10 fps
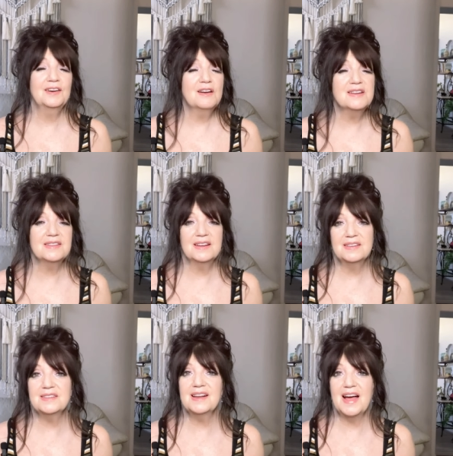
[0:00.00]
And honestly,
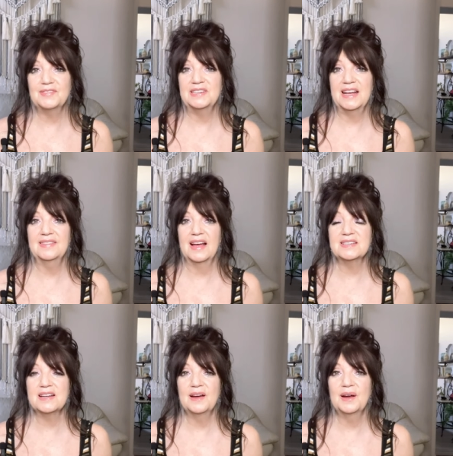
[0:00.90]
it doesn't have to take
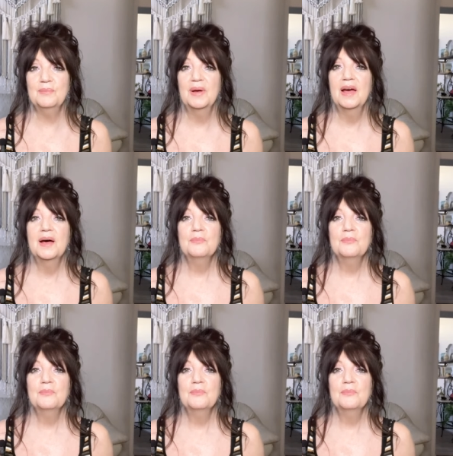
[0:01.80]
that time,